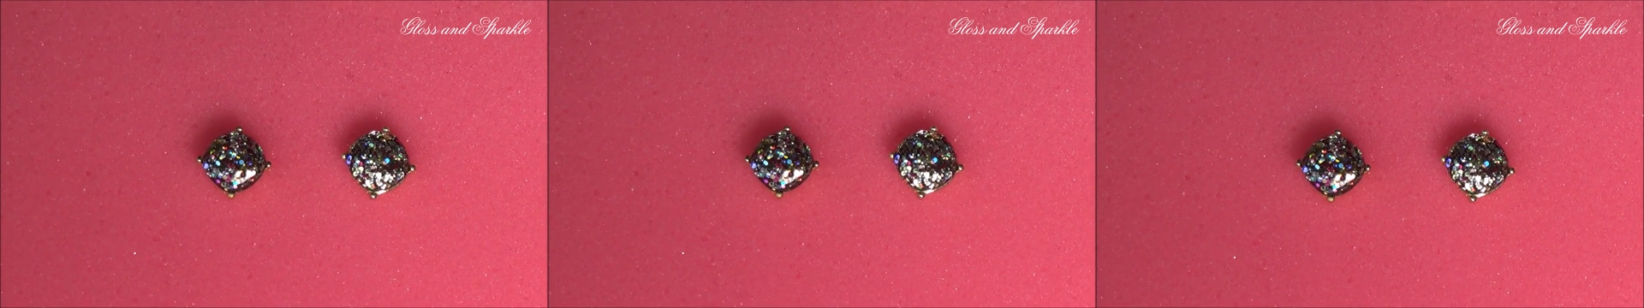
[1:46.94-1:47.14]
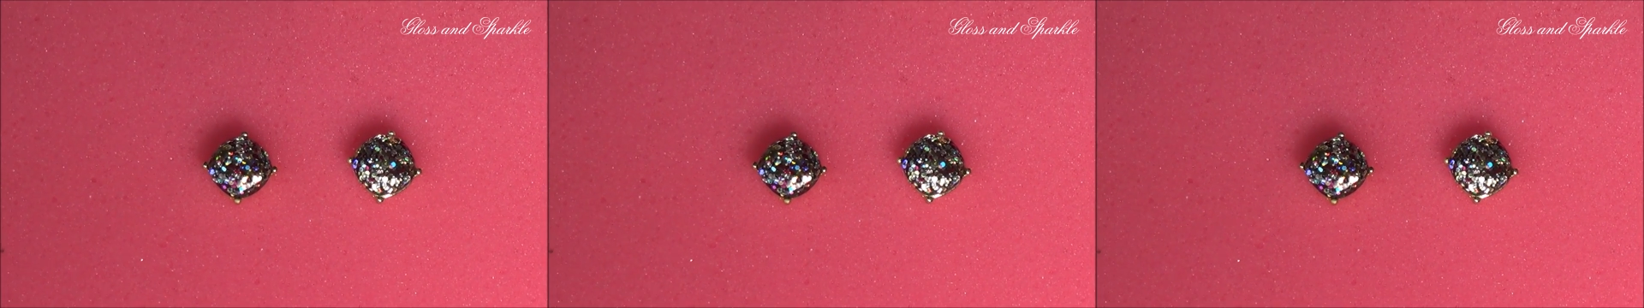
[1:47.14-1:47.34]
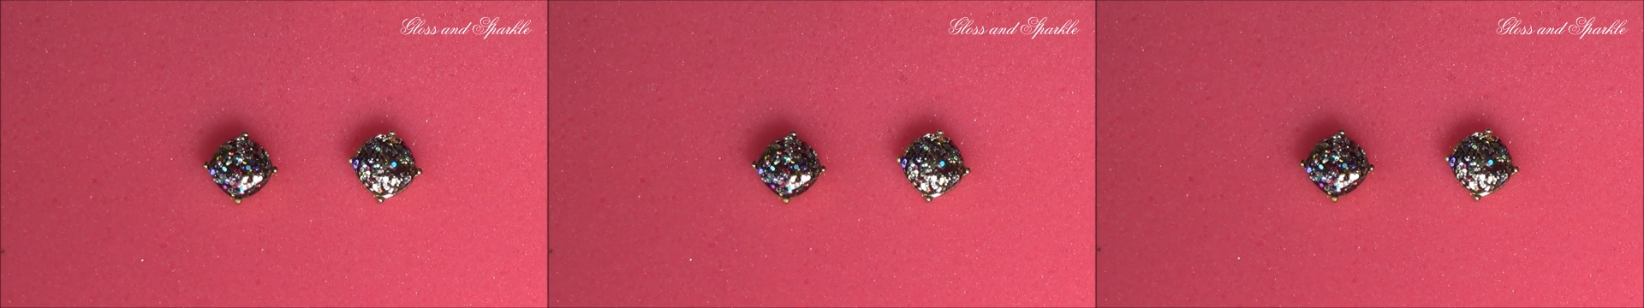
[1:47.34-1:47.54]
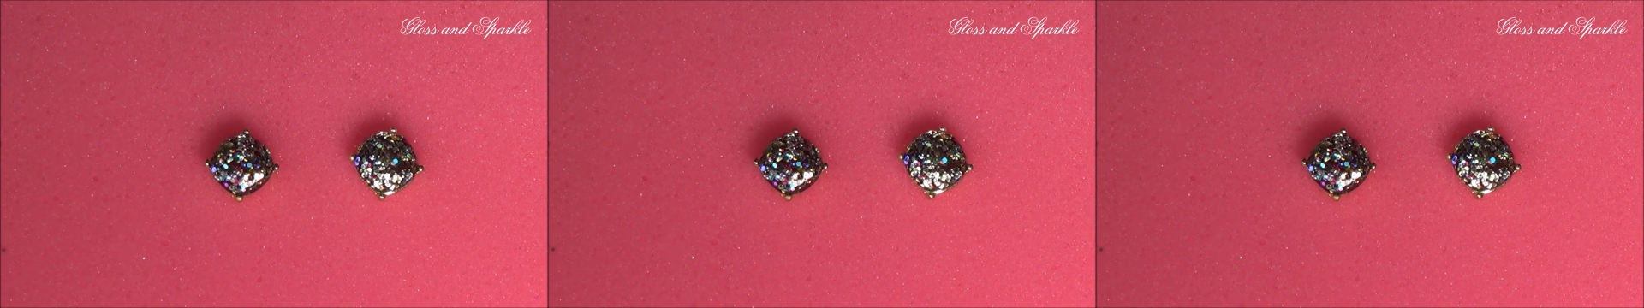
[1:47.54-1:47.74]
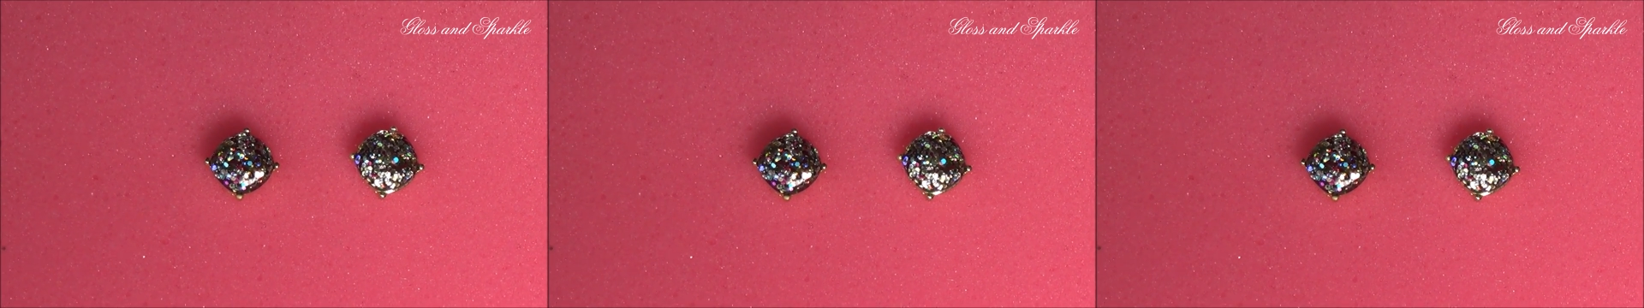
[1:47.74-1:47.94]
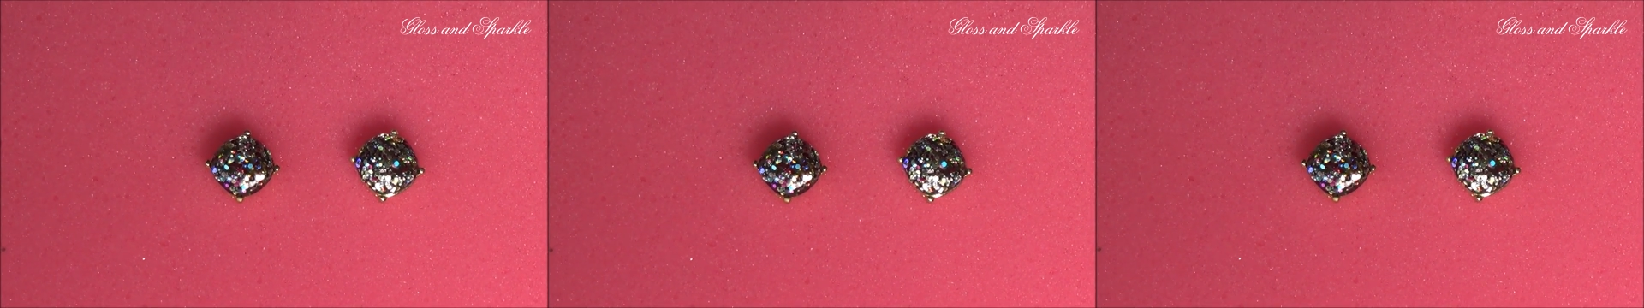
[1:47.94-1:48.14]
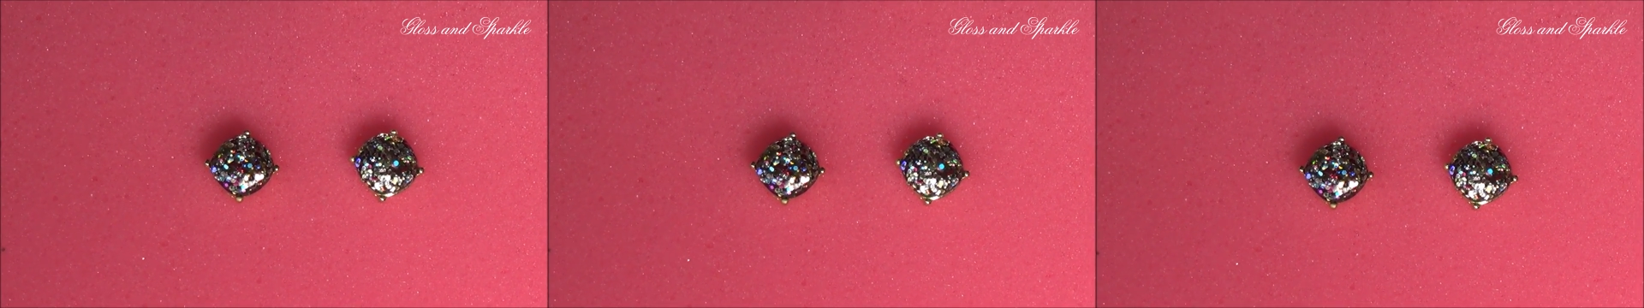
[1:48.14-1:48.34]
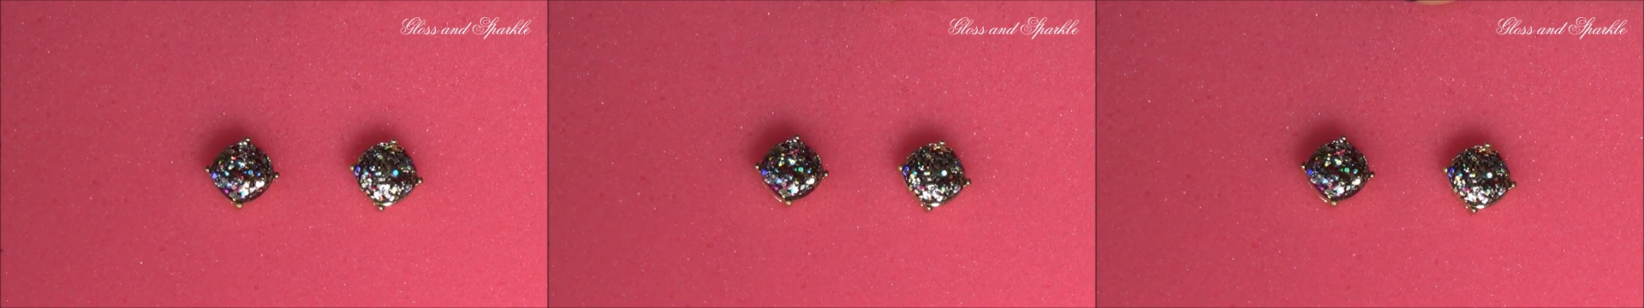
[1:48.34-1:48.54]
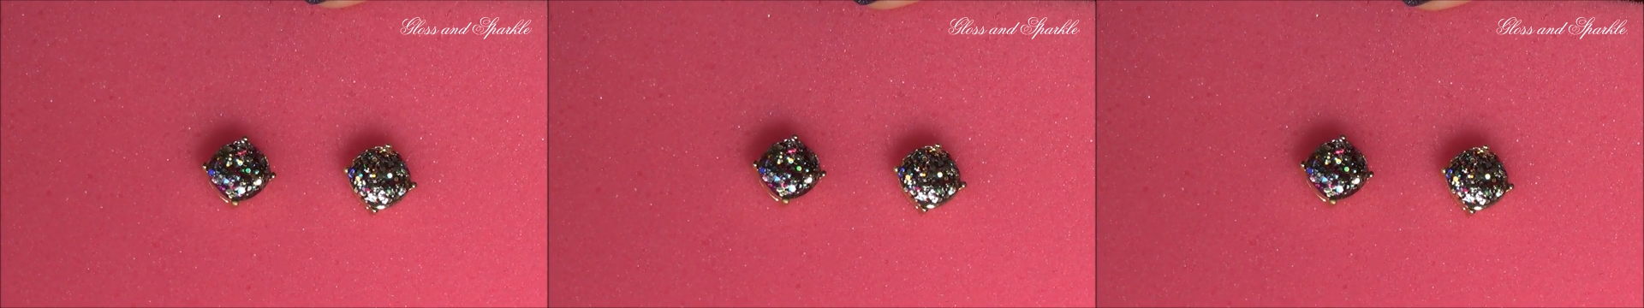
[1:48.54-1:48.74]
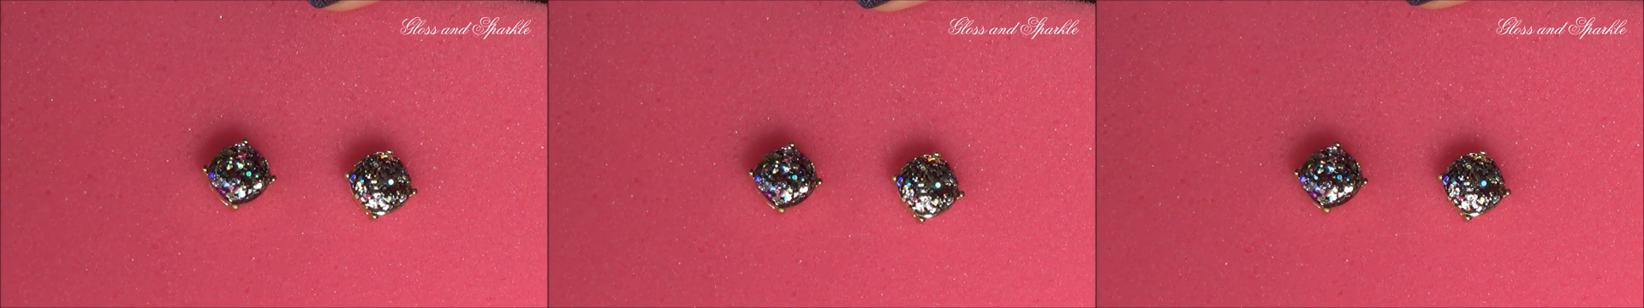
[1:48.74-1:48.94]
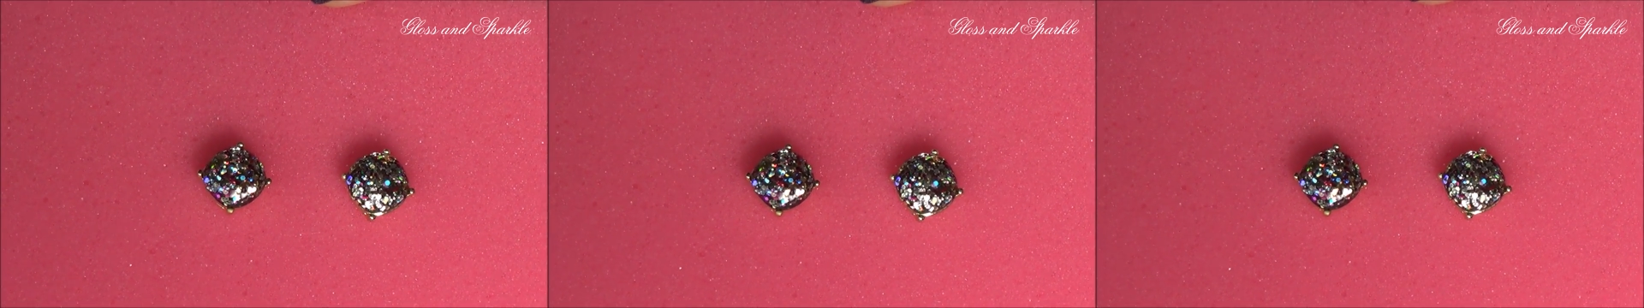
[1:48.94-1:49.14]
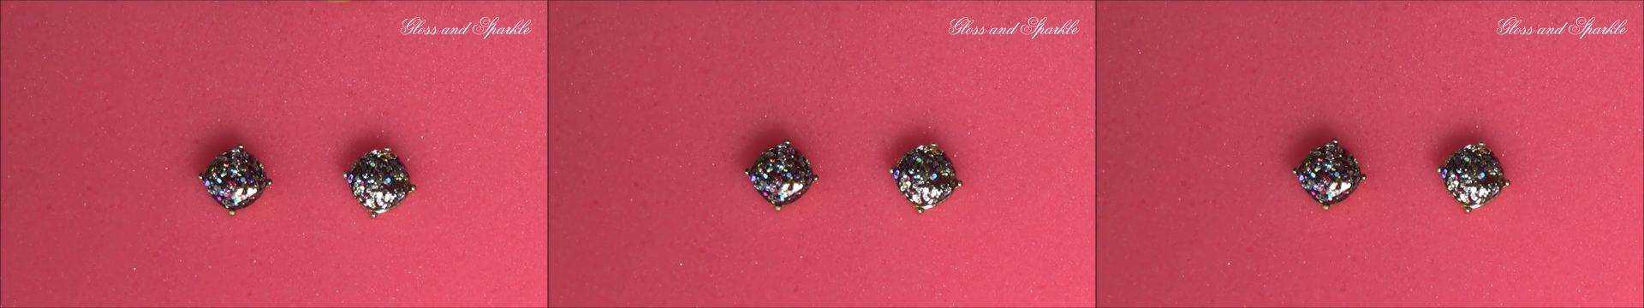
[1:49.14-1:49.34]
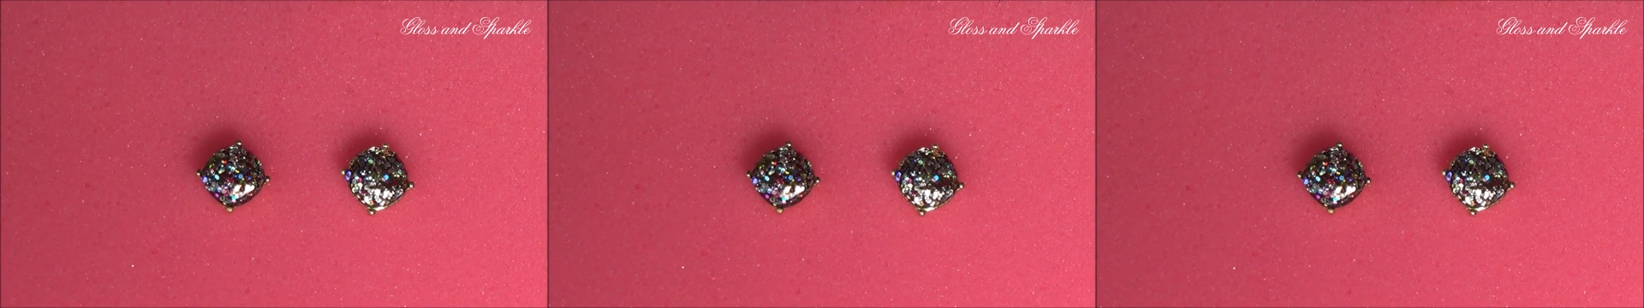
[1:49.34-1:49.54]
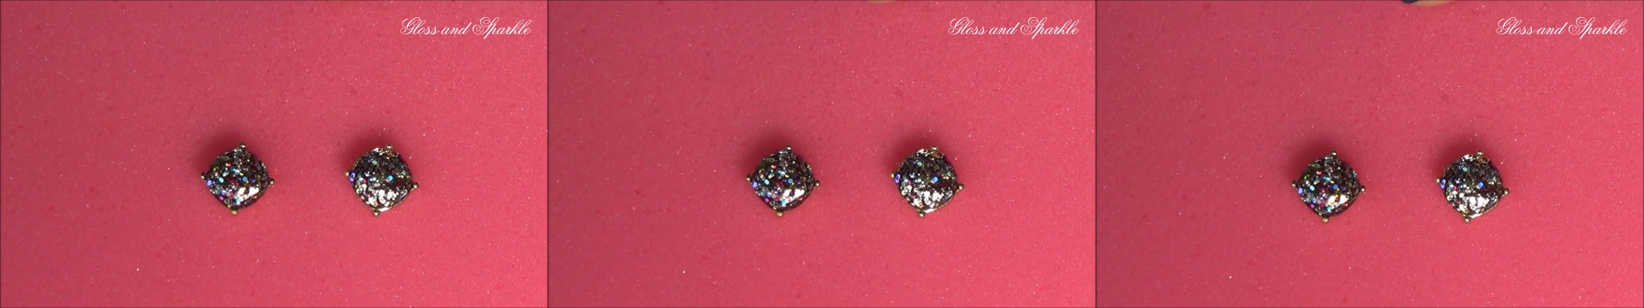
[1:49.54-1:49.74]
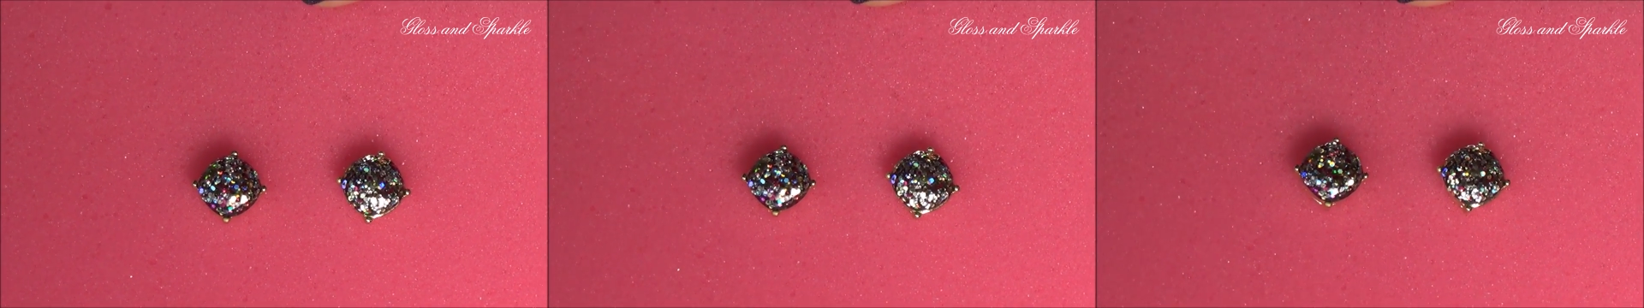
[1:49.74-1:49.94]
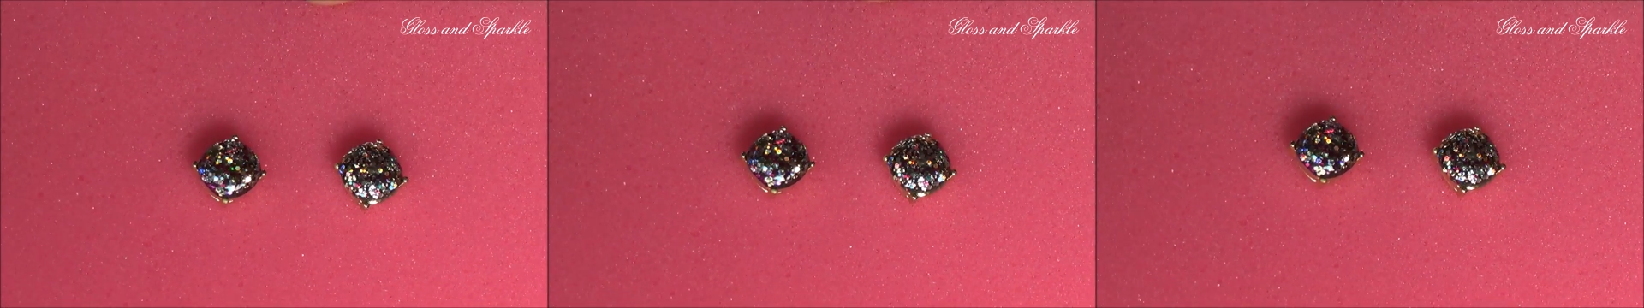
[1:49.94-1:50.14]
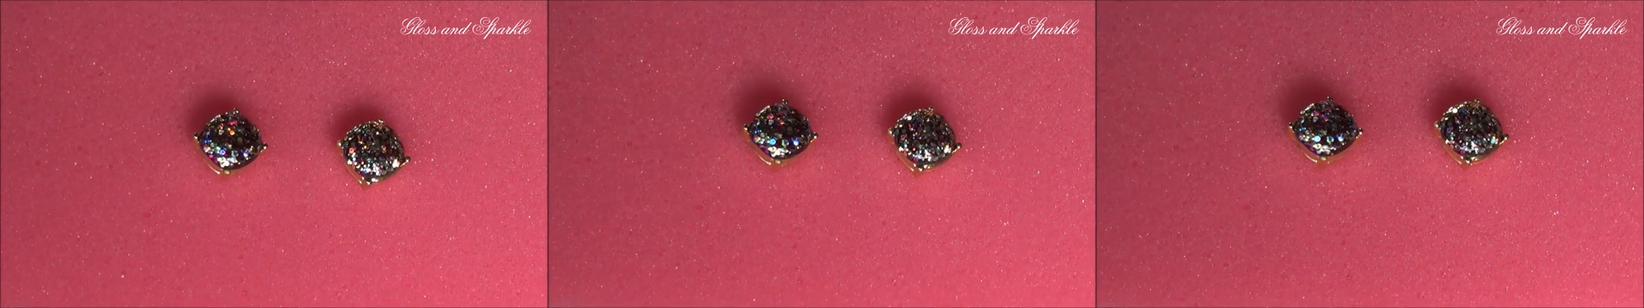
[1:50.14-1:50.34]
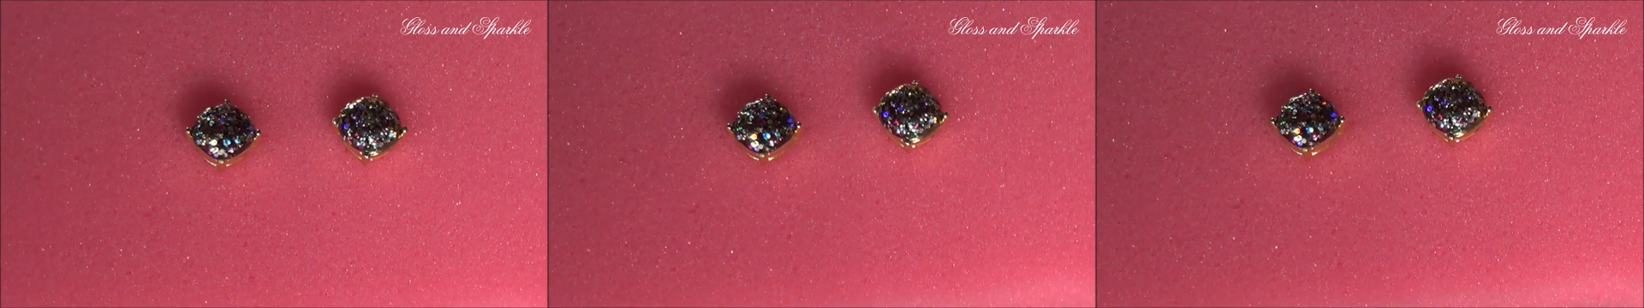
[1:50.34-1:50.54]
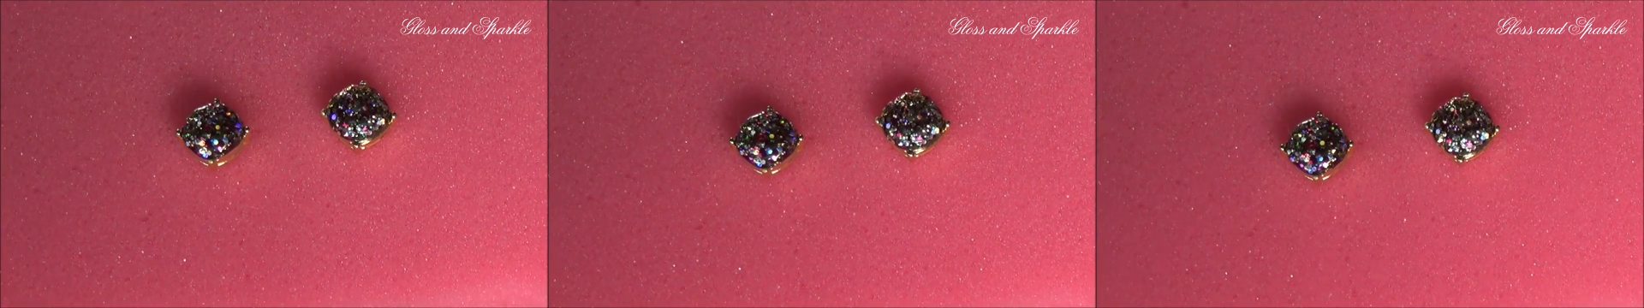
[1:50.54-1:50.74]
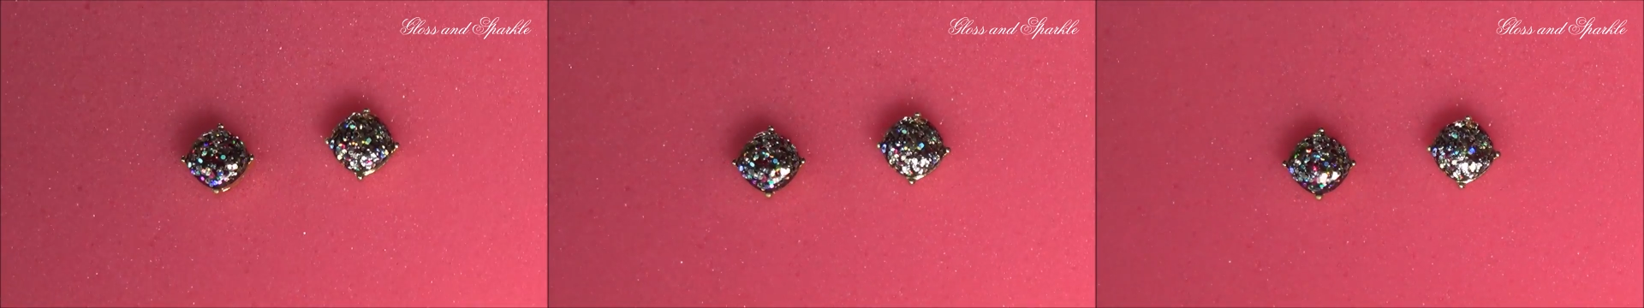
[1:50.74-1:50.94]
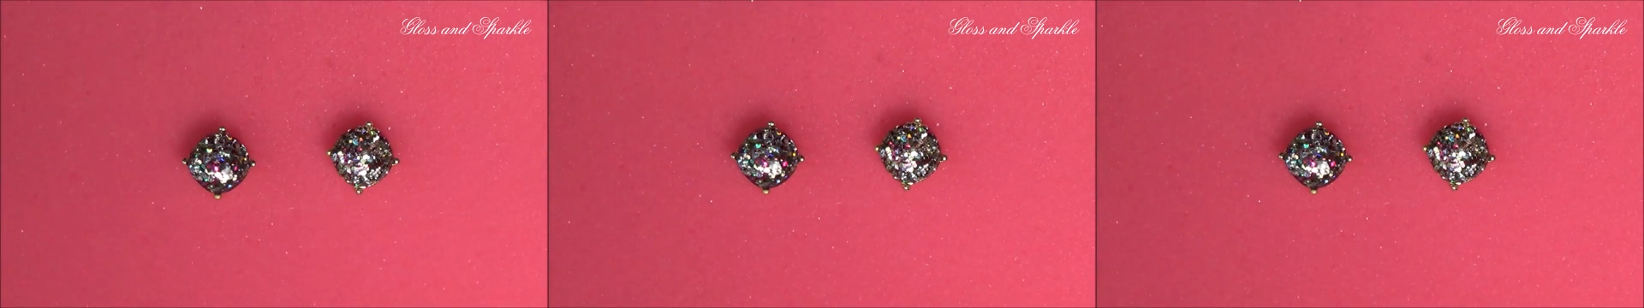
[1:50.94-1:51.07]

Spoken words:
(no speaker visible)